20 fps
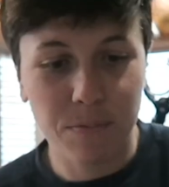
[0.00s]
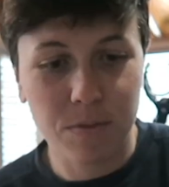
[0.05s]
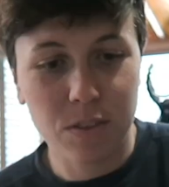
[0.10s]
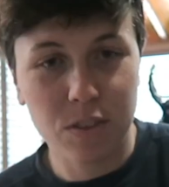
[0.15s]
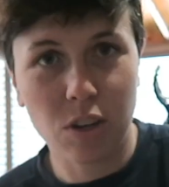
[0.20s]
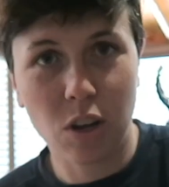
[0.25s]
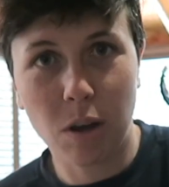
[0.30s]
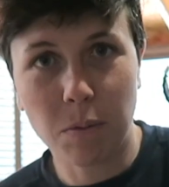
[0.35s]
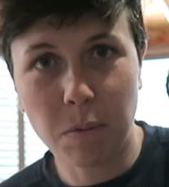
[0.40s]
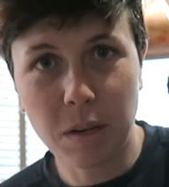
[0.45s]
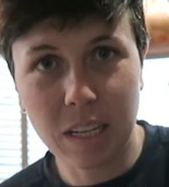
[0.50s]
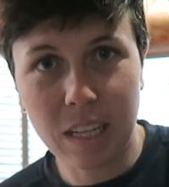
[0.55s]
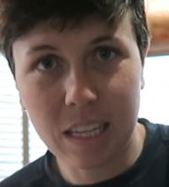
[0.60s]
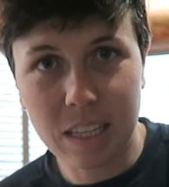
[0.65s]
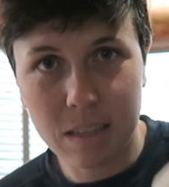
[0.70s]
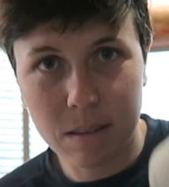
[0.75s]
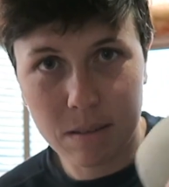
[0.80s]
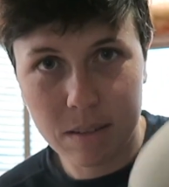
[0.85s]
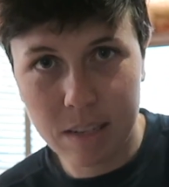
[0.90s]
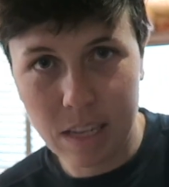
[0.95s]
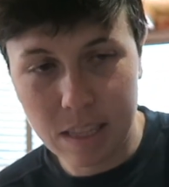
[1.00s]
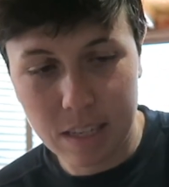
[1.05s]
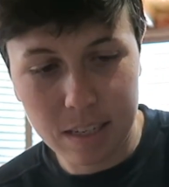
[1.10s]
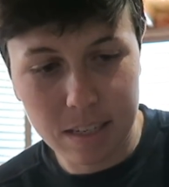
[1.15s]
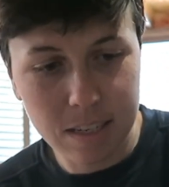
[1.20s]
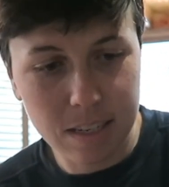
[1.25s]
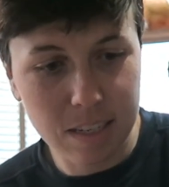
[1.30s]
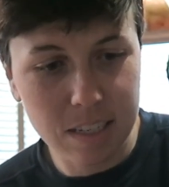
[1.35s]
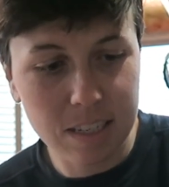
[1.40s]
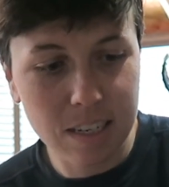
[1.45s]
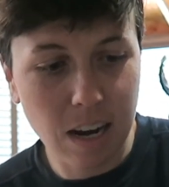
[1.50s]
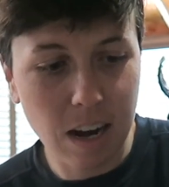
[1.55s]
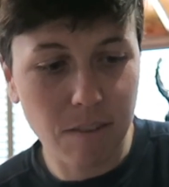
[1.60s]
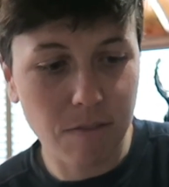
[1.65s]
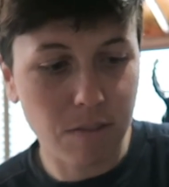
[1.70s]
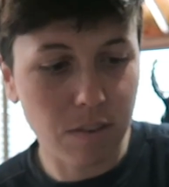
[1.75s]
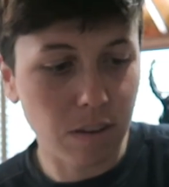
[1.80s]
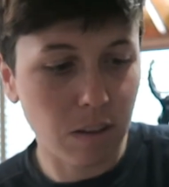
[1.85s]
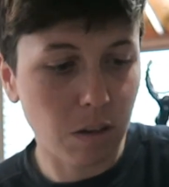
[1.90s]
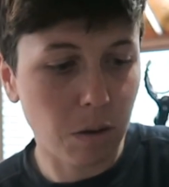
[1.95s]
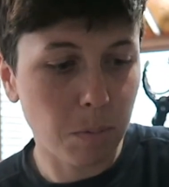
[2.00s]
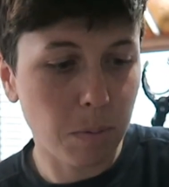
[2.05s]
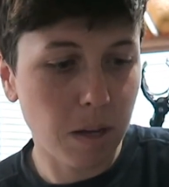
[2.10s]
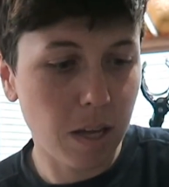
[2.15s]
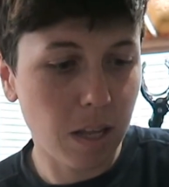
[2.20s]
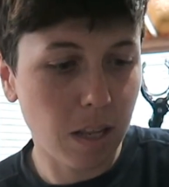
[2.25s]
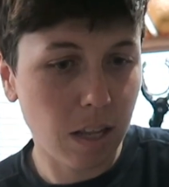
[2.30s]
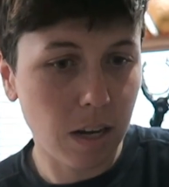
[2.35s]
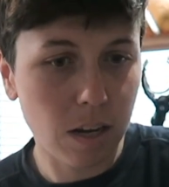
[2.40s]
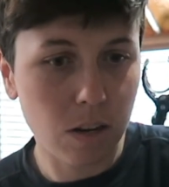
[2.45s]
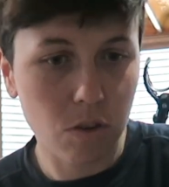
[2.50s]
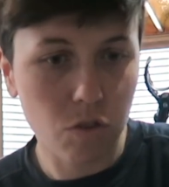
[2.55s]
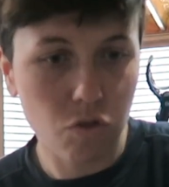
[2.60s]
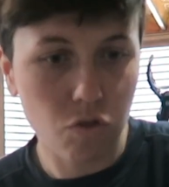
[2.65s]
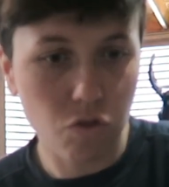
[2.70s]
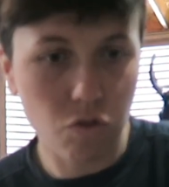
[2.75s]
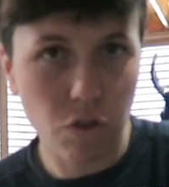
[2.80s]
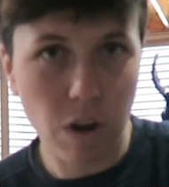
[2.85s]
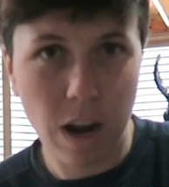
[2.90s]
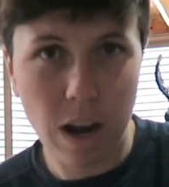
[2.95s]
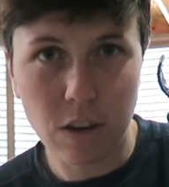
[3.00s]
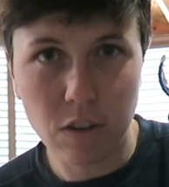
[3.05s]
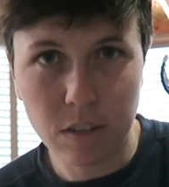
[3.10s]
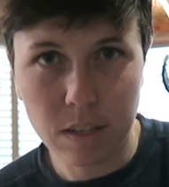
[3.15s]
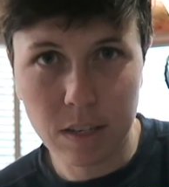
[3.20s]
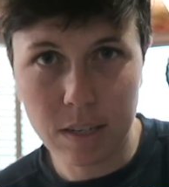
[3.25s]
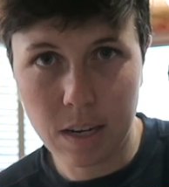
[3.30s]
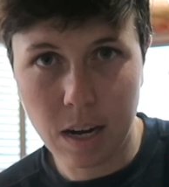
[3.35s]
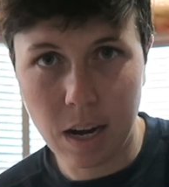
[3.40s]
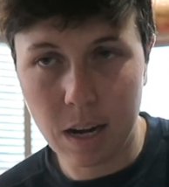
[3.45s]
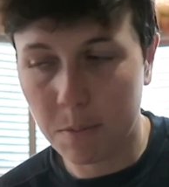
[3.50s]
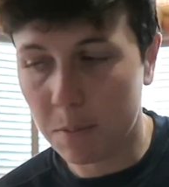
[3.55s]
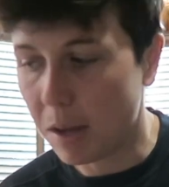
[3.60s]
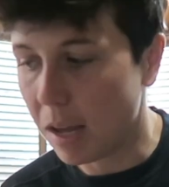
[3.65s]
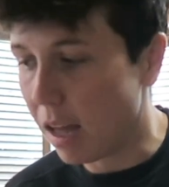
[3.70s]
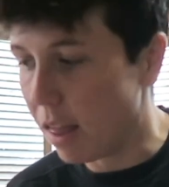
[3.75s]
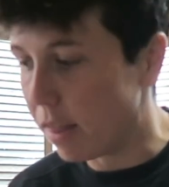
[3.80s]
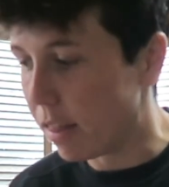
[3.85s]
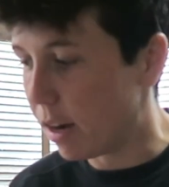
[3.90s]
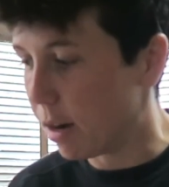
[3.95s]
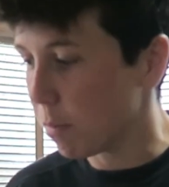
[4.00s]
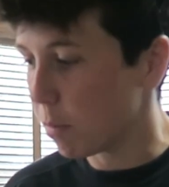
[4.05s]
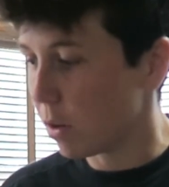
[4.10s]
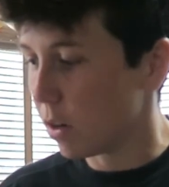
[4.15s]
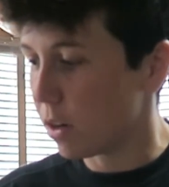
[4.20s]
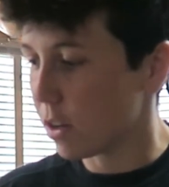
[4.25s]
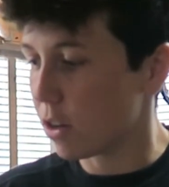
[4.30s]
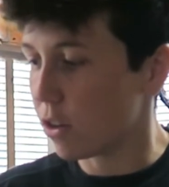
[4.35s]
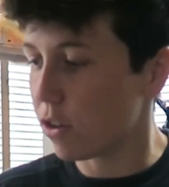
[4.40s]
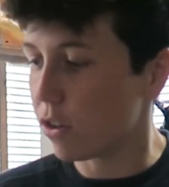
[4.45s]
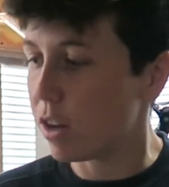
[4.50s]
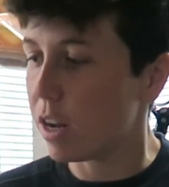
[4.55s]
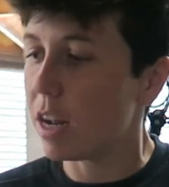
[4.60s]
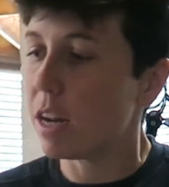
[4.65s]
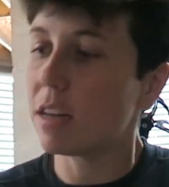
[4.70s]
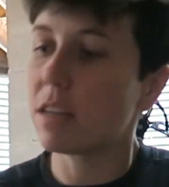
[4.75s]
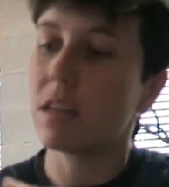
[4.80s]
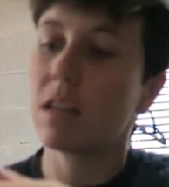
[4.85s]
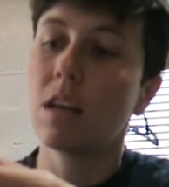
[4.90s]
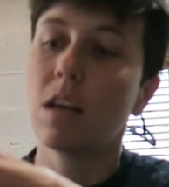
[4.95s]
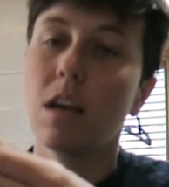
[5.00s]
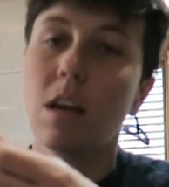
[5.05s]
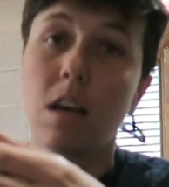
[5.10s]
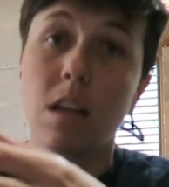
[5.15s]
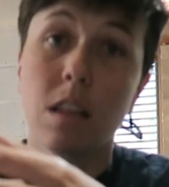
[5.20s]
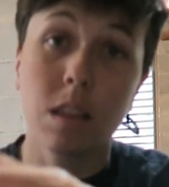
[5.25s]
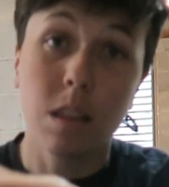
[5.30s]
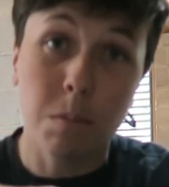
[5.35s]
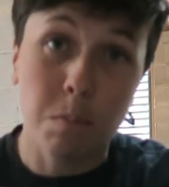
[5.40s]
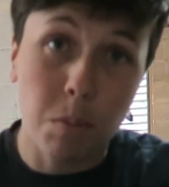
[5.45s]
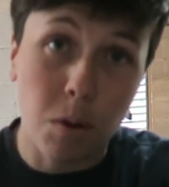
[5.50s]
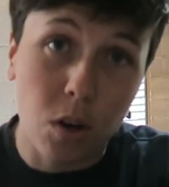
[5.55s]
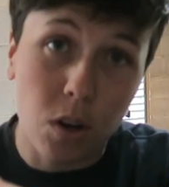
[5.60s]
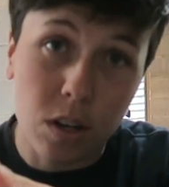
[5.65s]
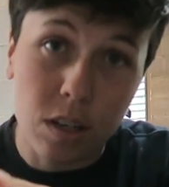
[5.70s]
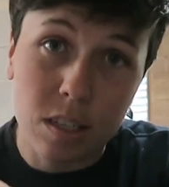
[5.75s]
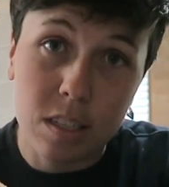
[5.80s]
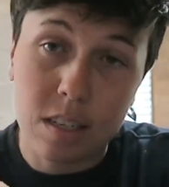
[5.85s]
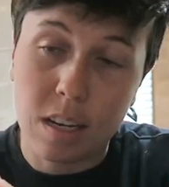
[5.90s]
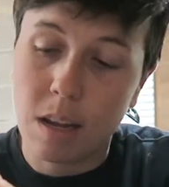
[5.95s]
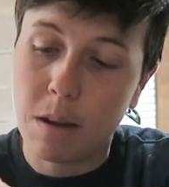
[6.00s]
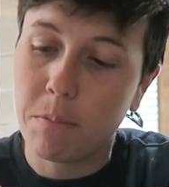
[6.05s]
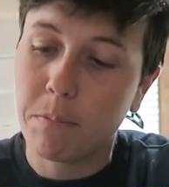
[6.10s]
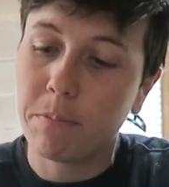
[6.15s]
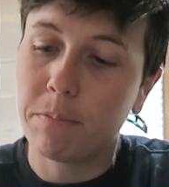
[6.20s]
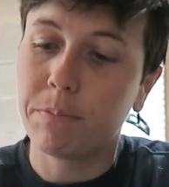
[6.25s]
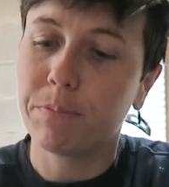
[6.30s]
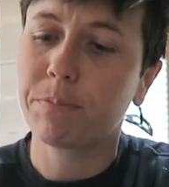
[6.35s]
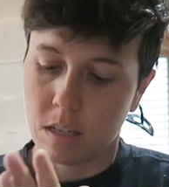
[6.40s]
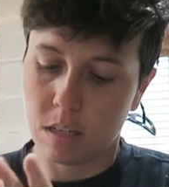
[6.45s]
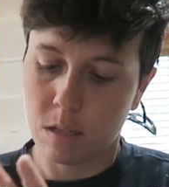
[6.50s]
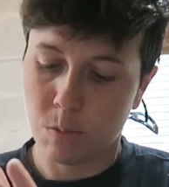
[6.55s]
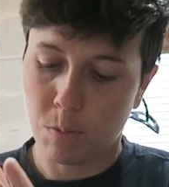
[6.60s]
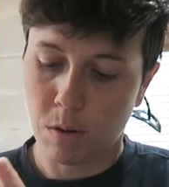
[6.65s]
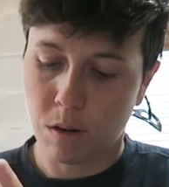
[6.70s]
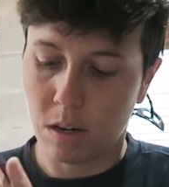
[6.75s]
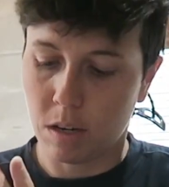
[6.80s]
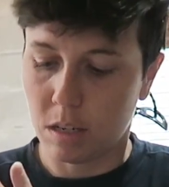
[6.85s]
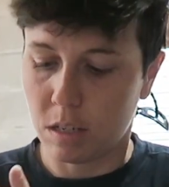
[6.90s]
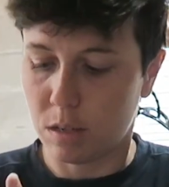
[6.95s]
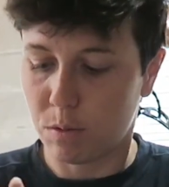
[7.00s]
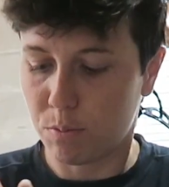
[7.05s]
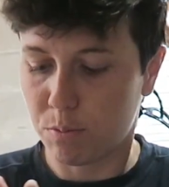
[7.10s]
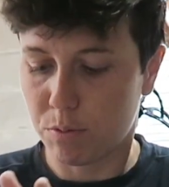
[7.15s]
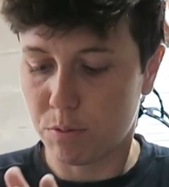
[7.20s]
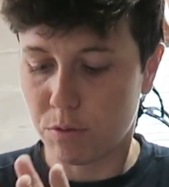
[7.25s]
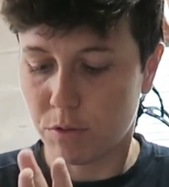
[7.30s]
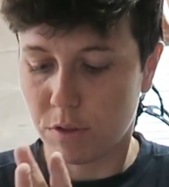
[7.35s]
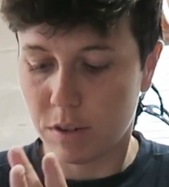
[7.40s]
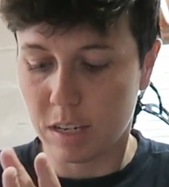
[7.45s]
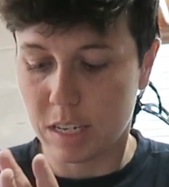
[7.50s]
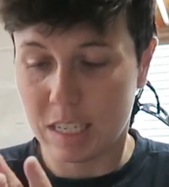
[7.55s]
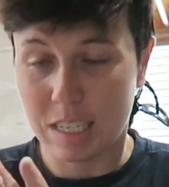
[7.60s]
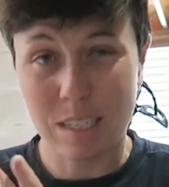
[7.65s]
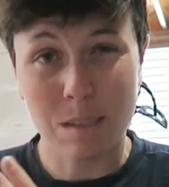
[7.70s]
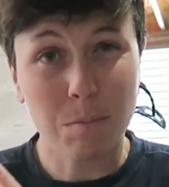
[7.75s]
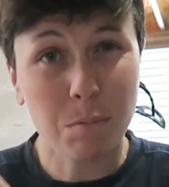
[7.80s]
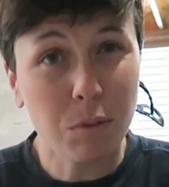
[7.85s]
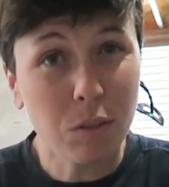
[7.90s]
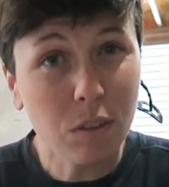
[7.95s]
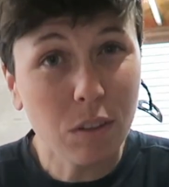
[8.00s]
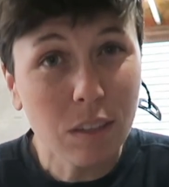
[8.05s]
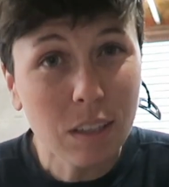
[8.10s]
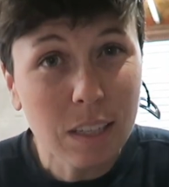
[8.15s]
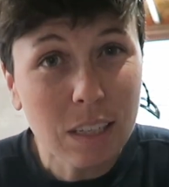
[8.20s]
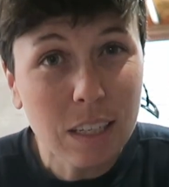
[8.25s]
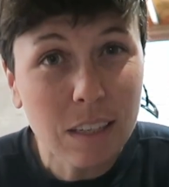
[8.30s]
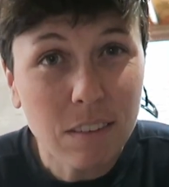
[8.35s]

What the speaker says: So I'm gonna set this to the side for a little bit and let it dry just a tiny bit, and then I'm gonna create the bong stem. This part is pretty simple.